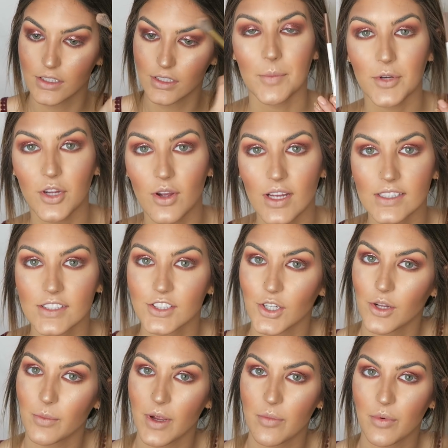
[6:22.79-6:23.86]
I'm gonna go ahead and start
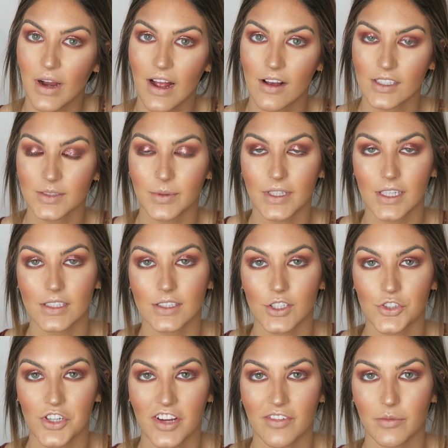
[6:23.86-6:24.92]
on my brows because they're
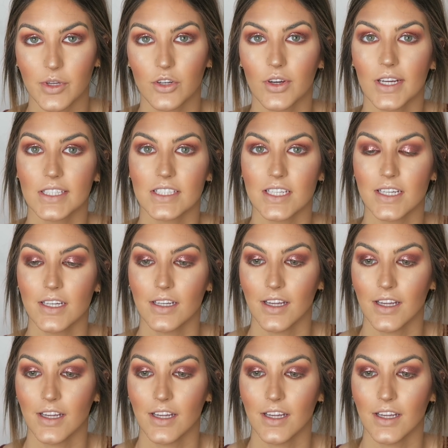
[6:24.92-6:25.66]
driving me crazy.